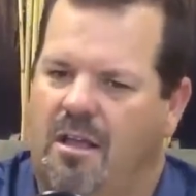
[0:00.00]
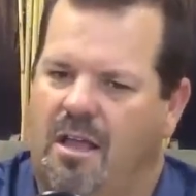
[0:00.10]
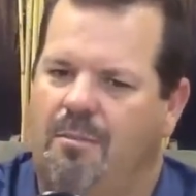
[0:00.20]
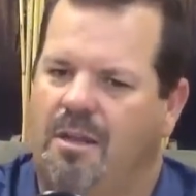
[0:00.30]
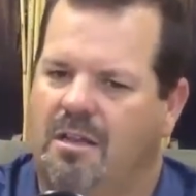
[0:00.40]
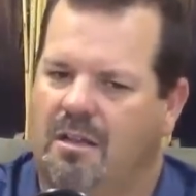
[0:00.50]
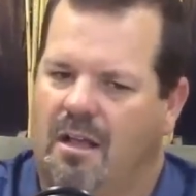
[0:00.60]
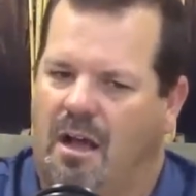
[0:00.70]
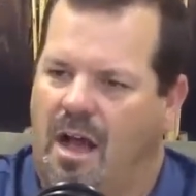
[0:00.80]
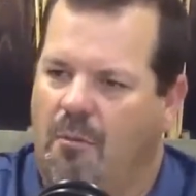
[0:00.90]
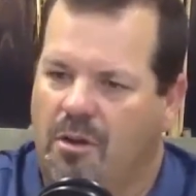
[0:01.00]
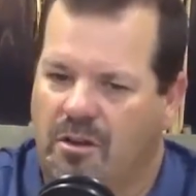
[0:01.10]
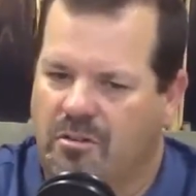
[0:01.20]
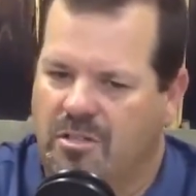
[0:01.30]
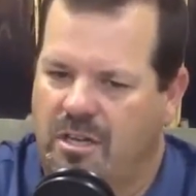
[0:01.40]
mean, I would
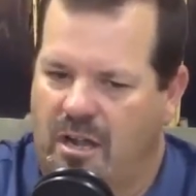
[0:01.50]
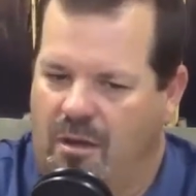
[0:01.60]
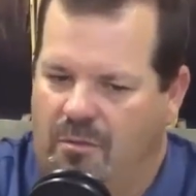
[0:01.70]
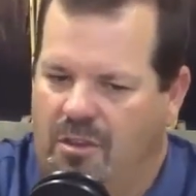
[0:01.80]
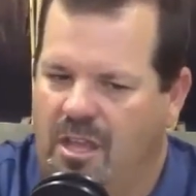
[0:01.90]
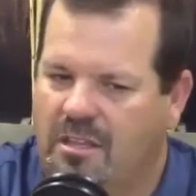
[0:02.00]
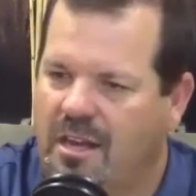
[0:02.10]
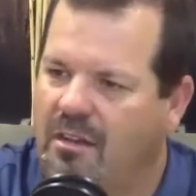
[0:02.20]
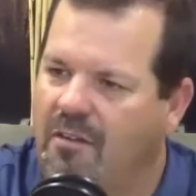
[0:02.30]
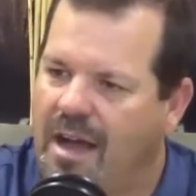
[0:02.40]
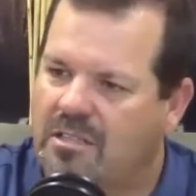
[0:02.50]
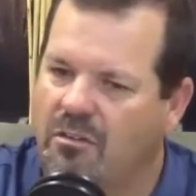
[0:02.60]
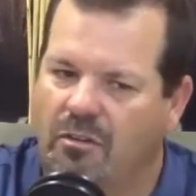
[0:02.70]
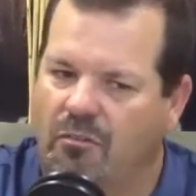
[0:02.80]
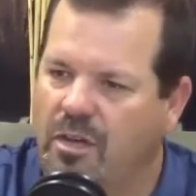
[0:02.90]
understand. I would think that he lacks a
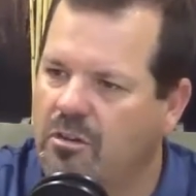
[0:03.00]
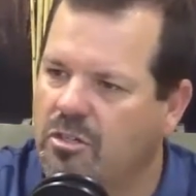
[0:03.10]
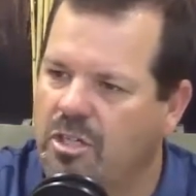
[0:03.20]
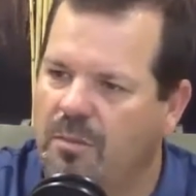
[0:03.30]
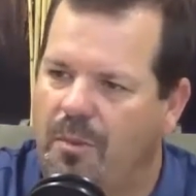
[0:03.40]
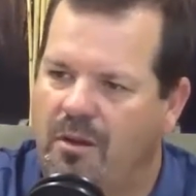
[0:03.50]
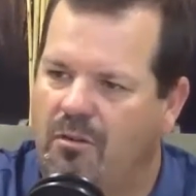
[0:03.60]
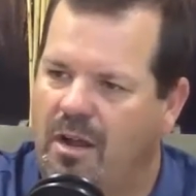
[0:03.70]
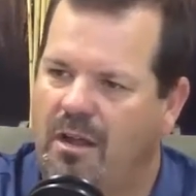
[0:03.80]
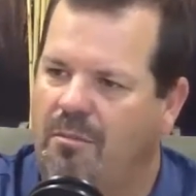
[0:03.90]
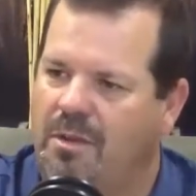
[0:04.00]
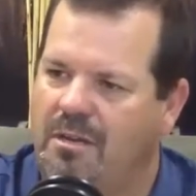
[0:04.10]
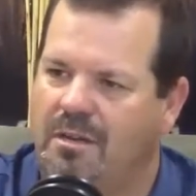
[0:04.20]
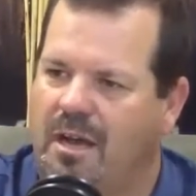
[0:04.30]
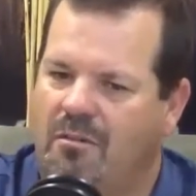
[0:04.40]
little leadership. I
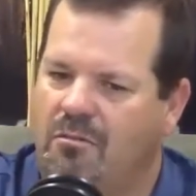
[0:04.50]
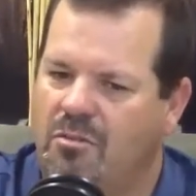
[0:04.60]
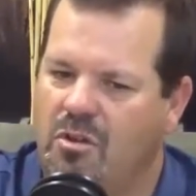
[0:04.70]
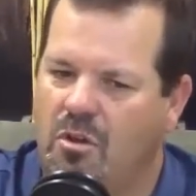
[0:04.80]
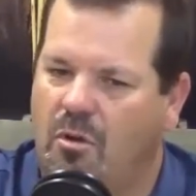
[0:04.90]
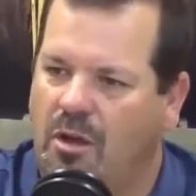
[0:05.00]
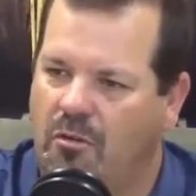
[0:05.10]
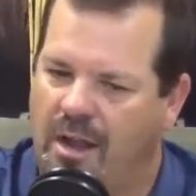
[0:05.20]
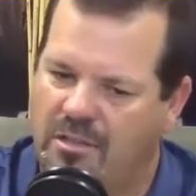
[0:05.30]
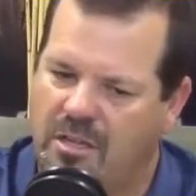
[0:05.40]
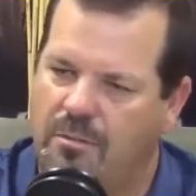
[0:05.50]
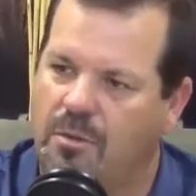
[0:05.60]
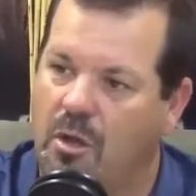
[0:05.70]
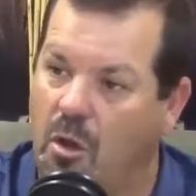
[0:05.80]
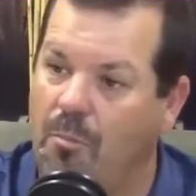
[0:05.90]
don't know. And you're asking him
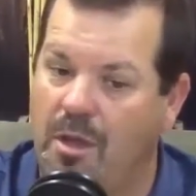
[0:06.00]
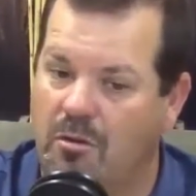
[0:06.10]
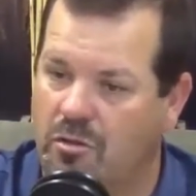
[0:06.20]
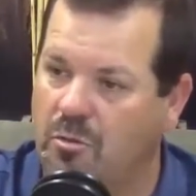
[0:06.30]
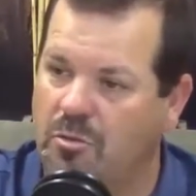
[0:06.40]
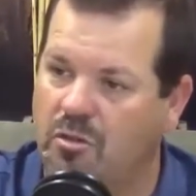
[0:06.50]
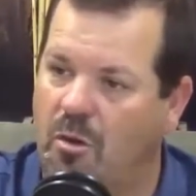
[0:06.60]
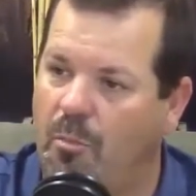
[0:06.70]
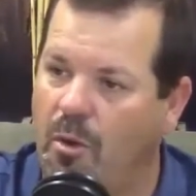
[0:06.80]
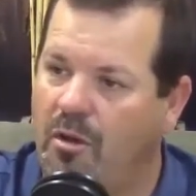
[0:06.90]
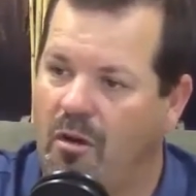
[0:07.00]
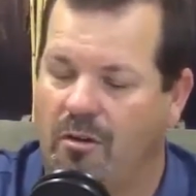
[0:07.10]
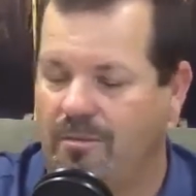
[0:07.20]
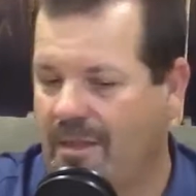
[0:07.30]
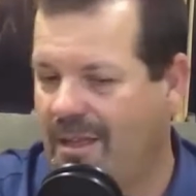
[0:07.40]
to go be your superstar point
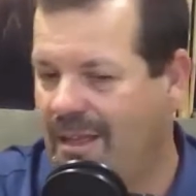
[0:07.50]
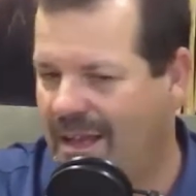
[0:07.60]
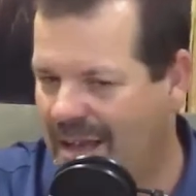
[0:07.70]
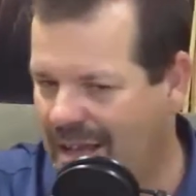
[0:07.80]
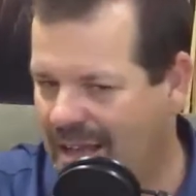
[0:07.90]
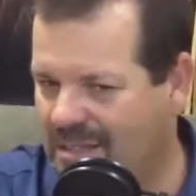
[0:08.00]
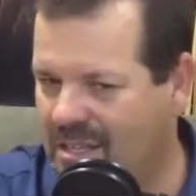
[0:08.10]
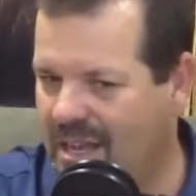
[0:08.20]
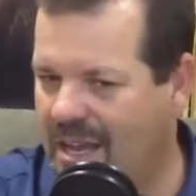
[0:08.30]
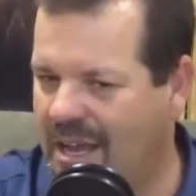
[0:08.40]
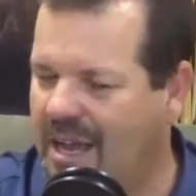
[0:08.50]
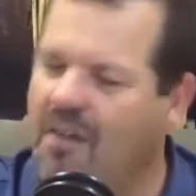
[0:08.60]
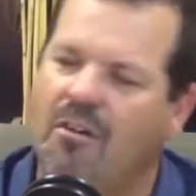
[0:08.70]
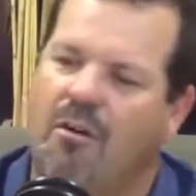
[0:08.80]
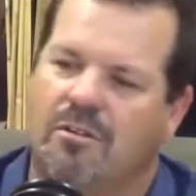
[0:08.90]
guard. I
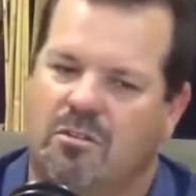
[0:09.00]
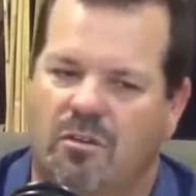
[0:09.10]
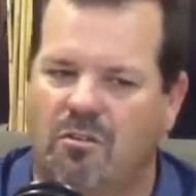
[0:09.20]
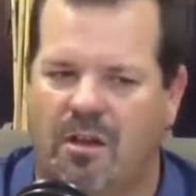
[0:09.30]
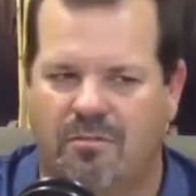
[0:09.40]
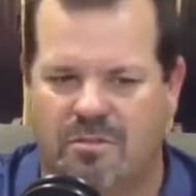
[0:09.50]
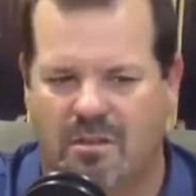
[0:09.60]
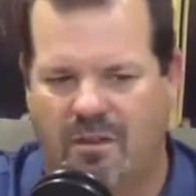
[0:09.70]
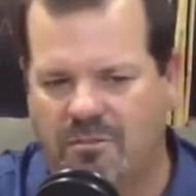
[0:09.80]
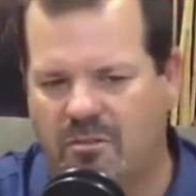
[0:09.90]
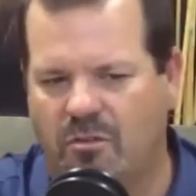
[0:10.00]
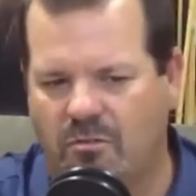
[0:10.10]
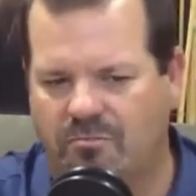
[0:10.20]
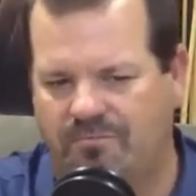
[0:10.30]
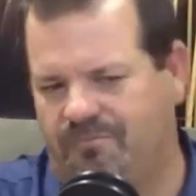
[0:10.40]
don't know. I was a
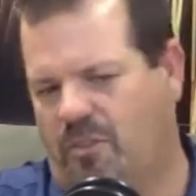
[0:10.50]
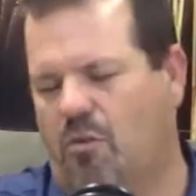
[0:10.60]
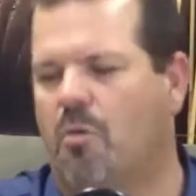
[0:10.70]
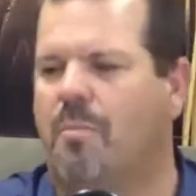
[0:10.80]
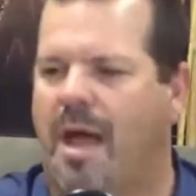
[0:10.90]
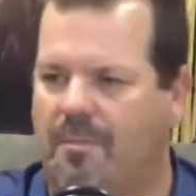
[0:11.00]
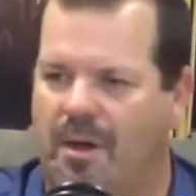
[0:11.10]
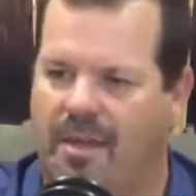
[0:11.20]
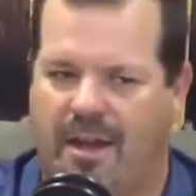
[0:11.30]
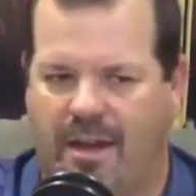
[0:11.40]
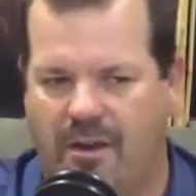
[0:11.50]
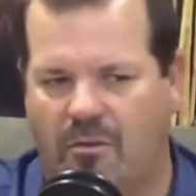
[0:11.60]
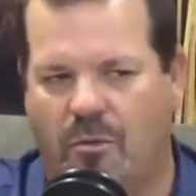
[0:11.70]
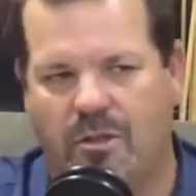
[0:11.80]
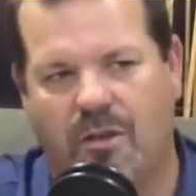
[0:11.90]
little thrown back by that, and I don't
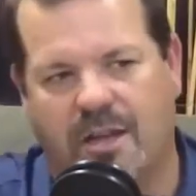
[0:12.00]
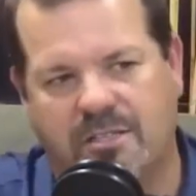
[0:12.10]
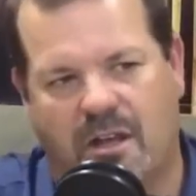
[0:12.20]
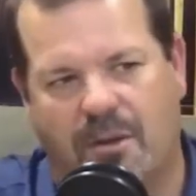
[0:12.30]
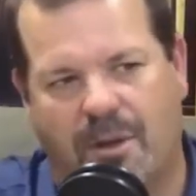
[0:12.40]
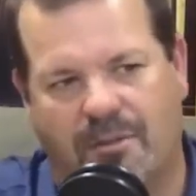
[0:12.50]
know what you guys thought about